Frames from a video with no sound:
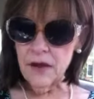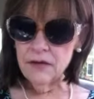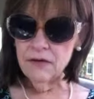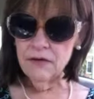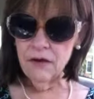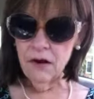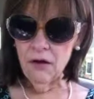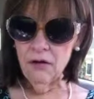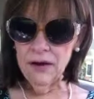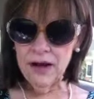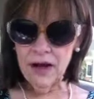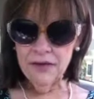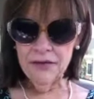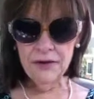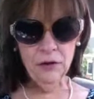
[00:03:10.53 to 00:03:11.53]
so I
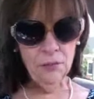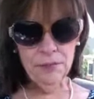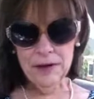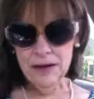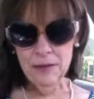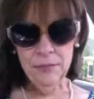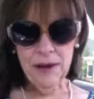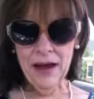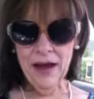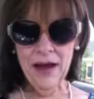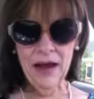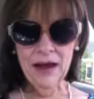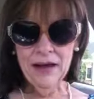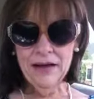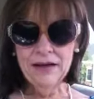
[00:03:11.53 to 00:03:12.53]
got the little pink
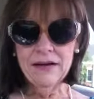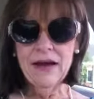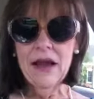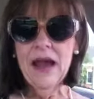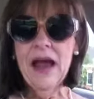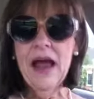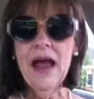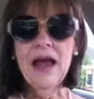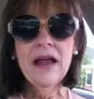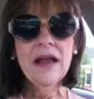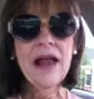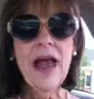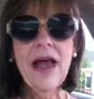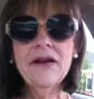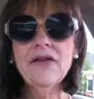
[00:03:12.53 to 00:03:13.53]
bag and
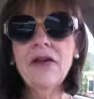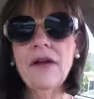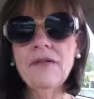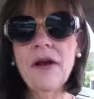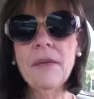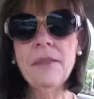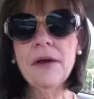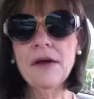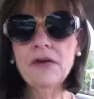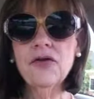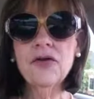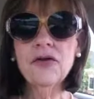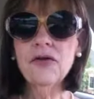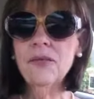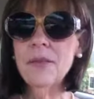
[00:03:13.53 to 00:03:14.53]
yeah actually I've got
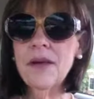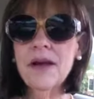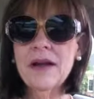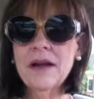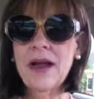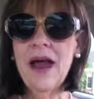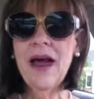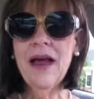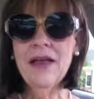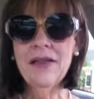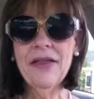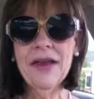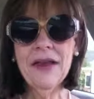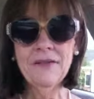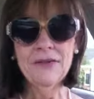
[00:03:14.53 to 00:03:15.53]
pictures but I, I
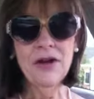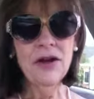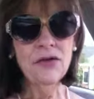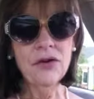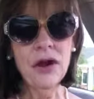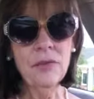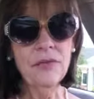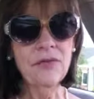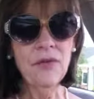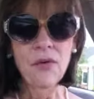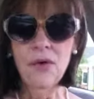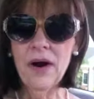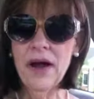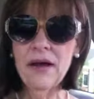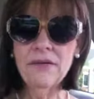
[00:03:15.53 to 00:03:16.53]
think I've told y'all
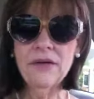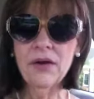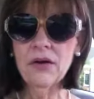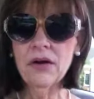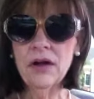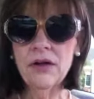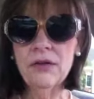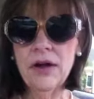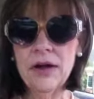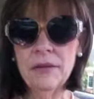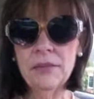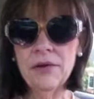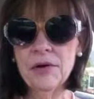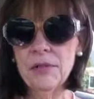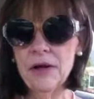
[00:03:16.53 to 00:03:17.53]
before I have no clue how
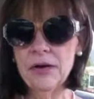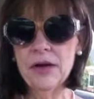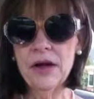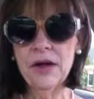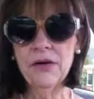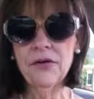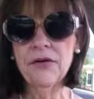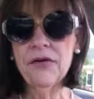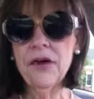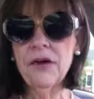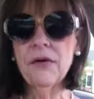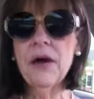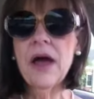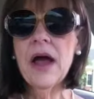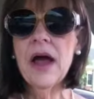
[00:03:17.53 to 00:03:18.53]
to put them on here
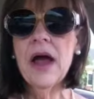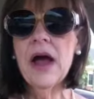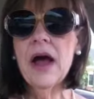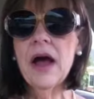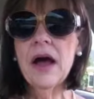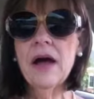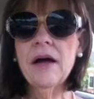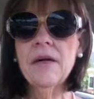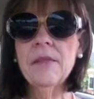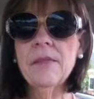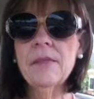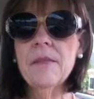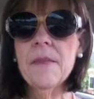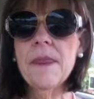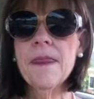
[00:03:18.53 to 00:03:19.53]
so
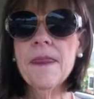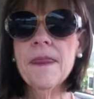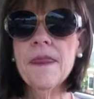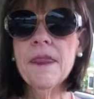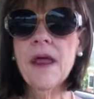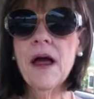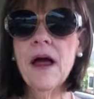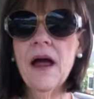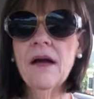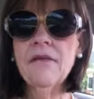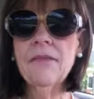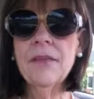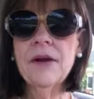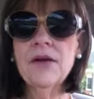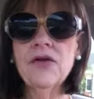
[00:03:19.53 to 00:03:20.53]
um, I
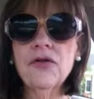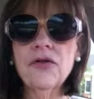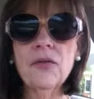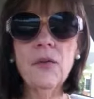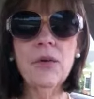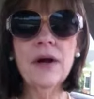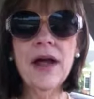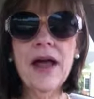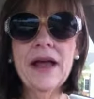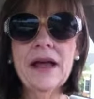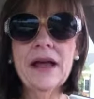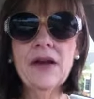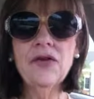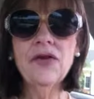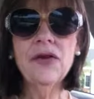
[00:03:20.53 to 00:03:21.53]
have pictures of what I
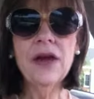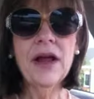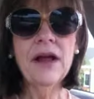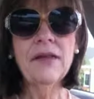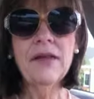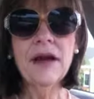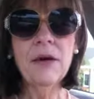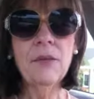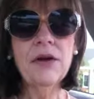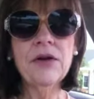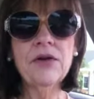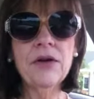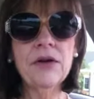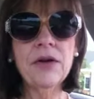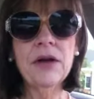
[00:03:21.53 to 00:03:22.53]
ate yesterday and then I
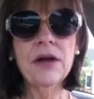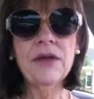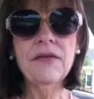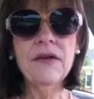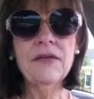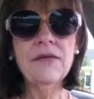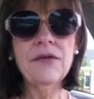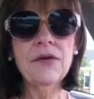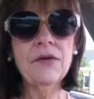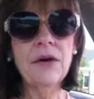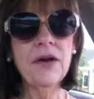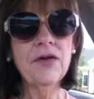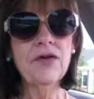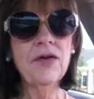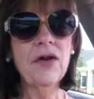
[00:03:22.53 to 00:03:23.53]
went to a seafood
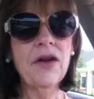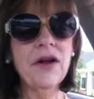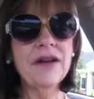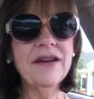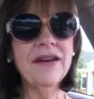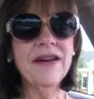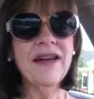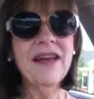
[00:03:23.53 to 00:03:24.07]
restaurant